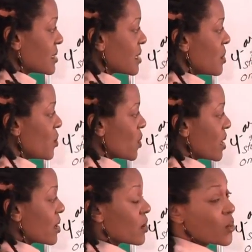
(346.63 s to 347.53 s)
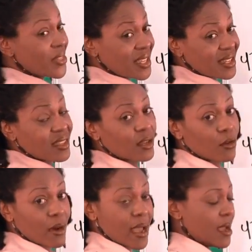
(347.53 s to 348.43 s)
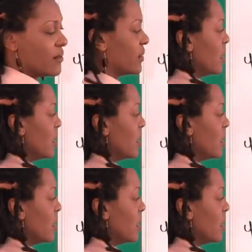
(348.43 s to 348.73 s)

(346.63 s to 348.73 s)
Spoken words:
somewhere within the graph.